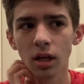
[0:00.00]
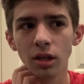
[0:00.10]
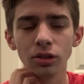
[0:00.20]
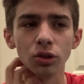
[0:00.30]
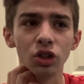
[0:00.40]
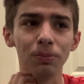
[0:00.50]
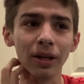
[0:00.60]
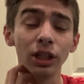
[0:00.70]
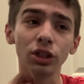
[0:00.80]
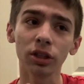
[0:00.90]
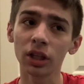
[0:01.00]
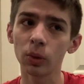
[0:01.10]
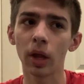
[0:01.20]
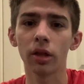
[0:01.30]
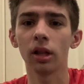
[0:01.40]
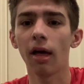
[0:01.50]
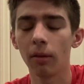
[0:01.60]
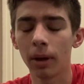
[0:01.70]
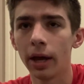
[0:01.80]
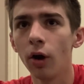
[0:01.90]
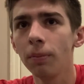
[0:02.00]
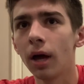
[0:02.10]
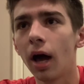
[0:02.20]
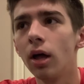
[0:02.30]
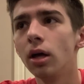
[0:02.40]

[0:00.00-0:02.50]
So she might just turn into another clown, but I hope not.